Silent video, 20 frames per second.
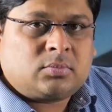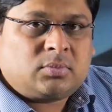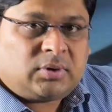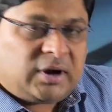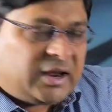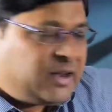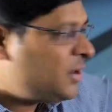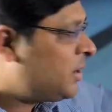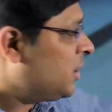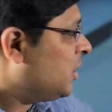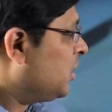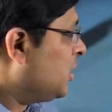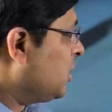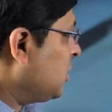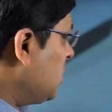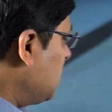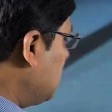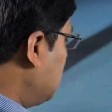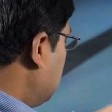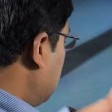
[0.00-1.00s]
right?
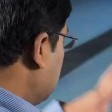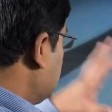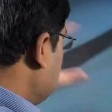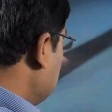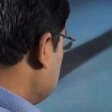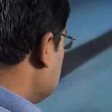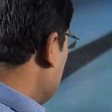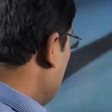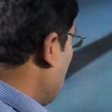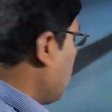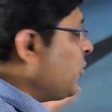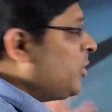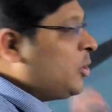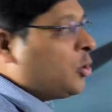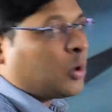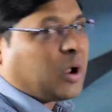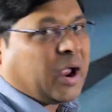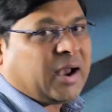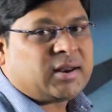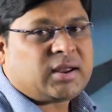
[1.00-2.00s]
This is how we
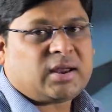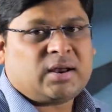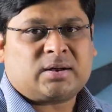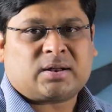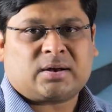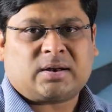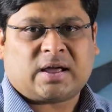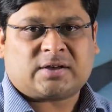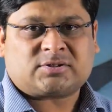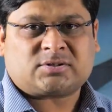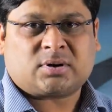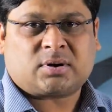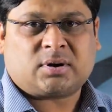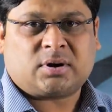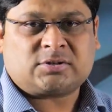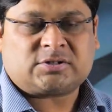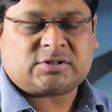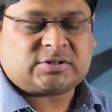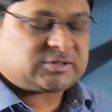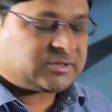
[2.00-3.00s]
look at international
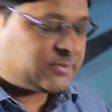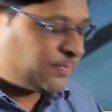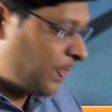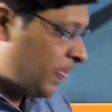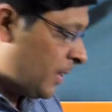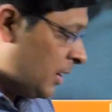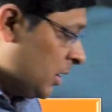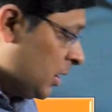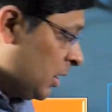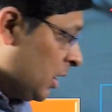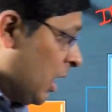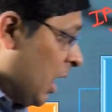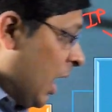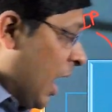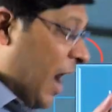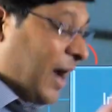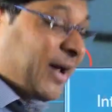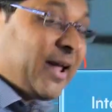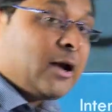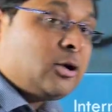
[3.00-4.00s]
relations.
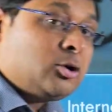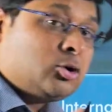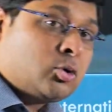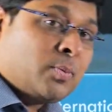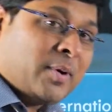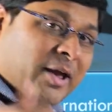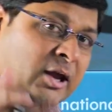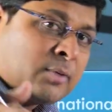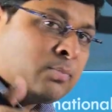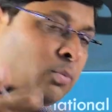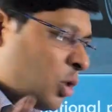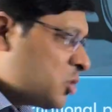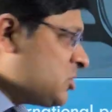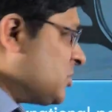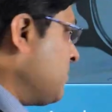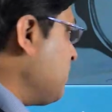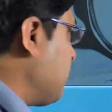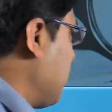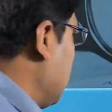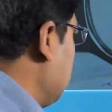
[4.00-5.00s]
Again, to make it more
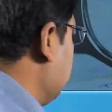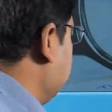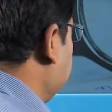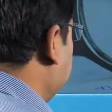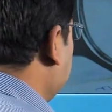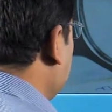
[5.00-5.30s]
simple,